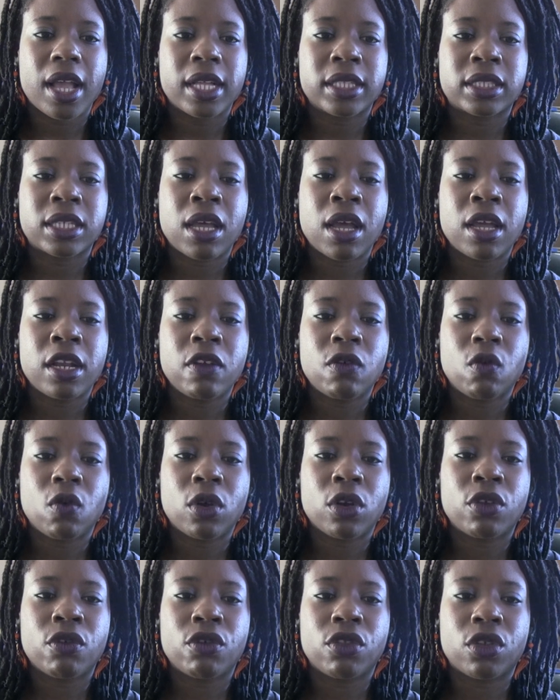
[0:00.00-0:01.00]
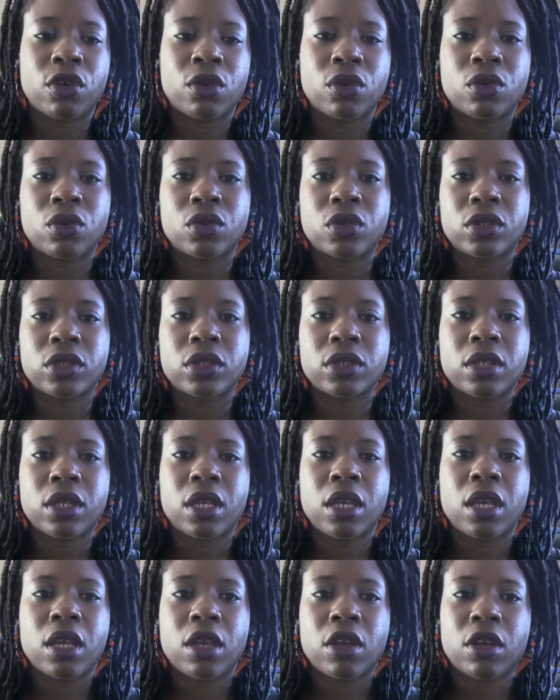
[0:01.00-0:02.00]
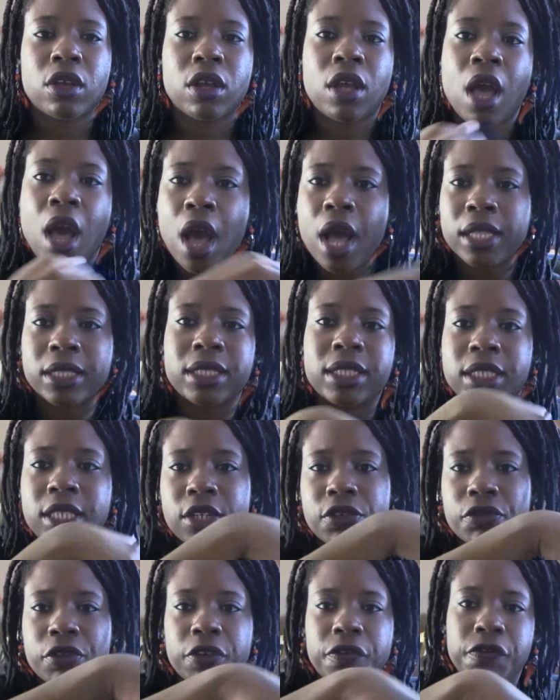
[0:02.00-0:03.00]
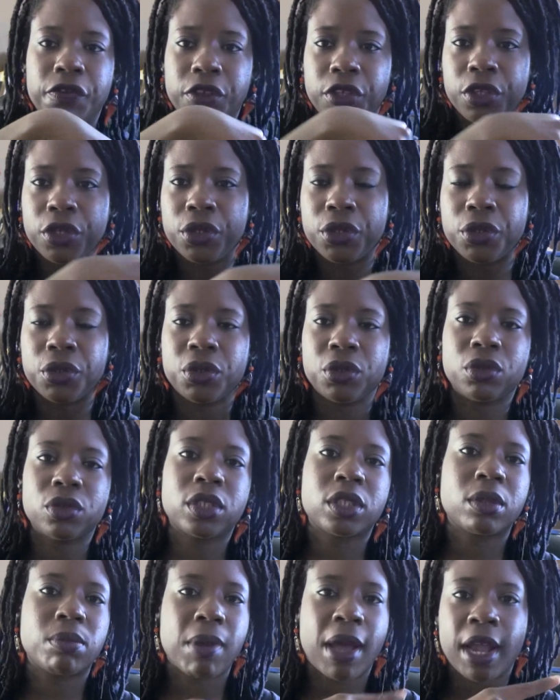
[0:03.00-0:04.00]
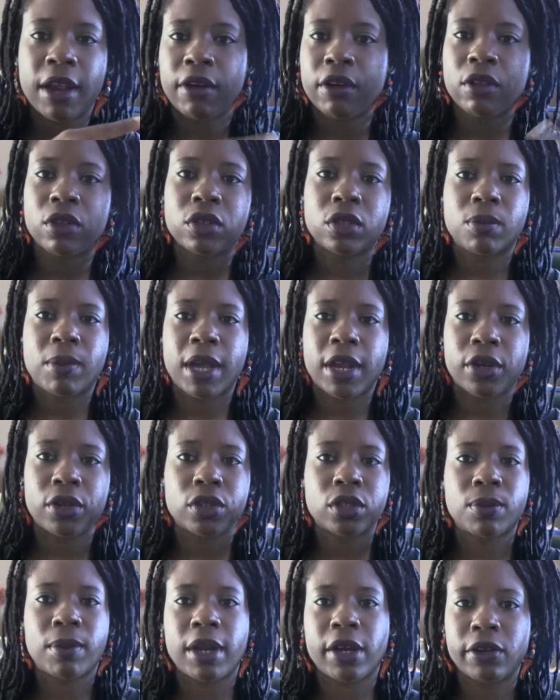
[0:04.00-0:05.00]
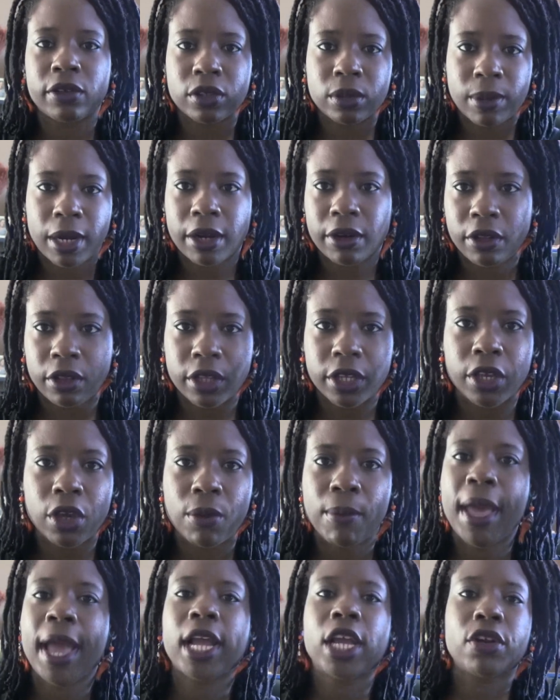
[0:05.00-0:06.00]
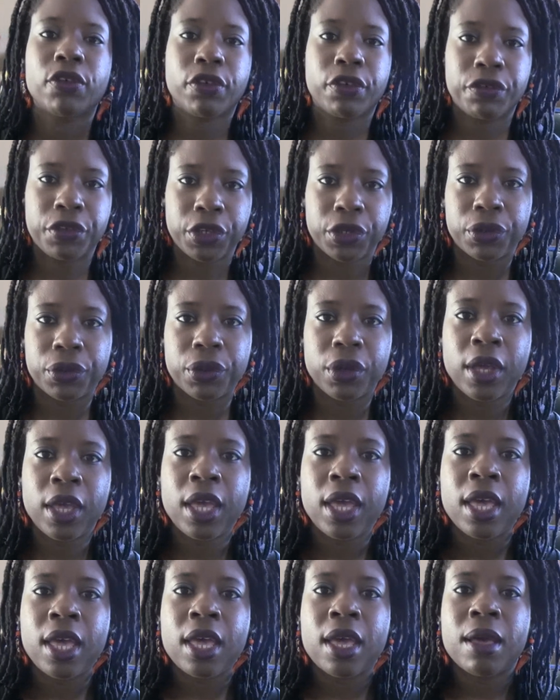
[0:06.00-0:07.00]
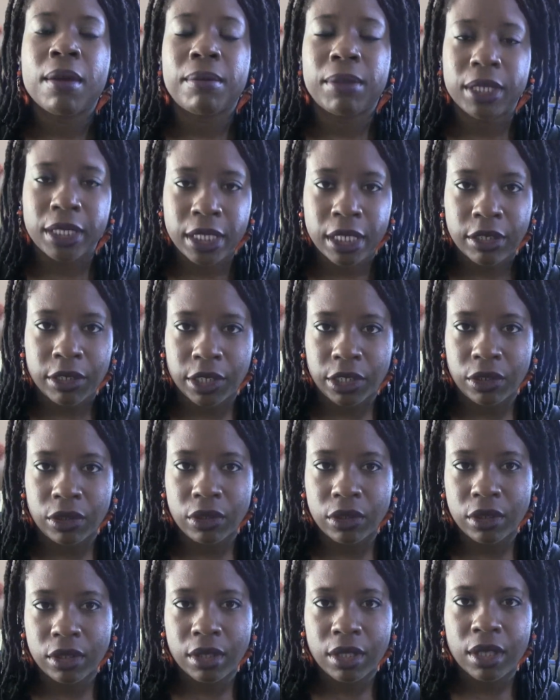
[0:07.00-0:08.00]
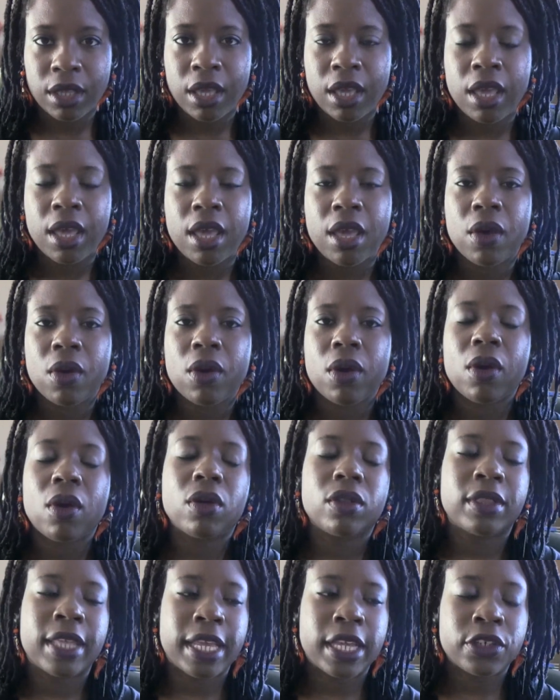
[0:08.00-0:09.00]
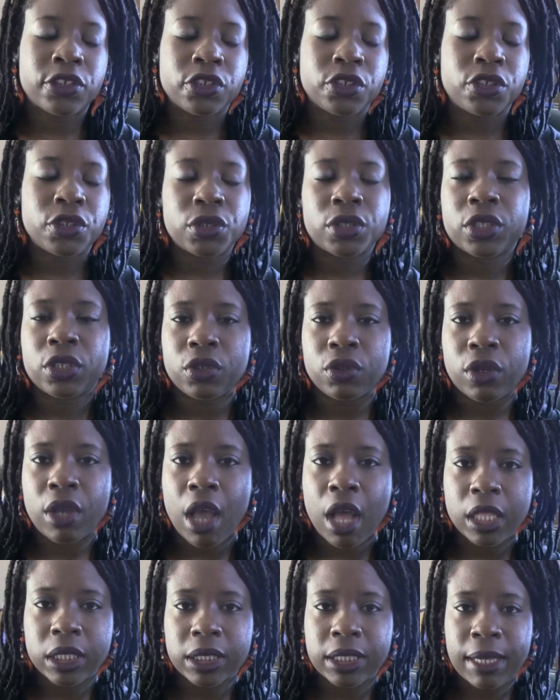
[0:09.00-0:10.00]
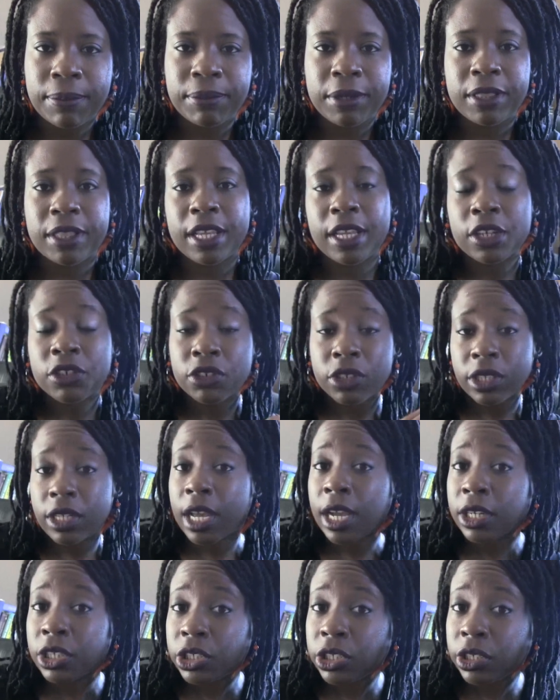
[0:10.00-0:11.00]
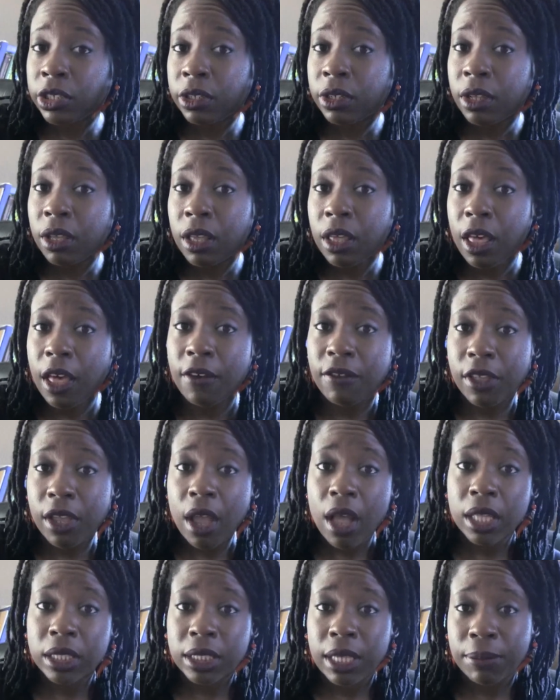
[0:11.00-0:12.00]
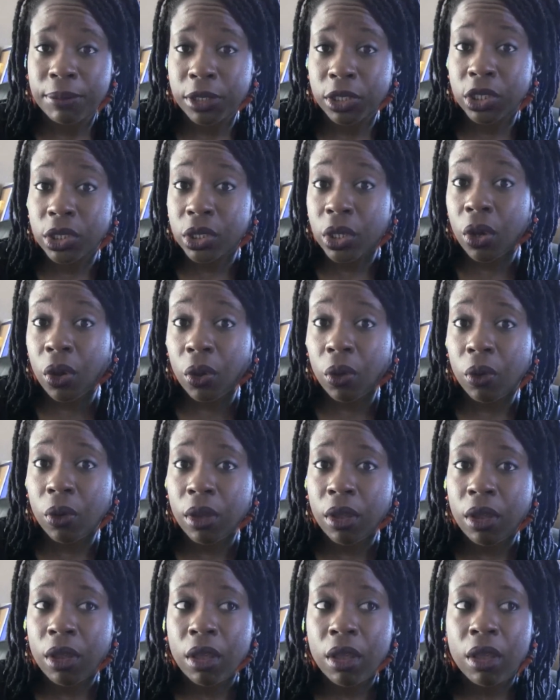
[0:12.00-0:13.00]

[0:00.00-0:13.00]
it's kind of one of those constant review, spiral, spiral, spiral, spiral, and go back and review material. They introduce a new concept, and the introduction of the concept is so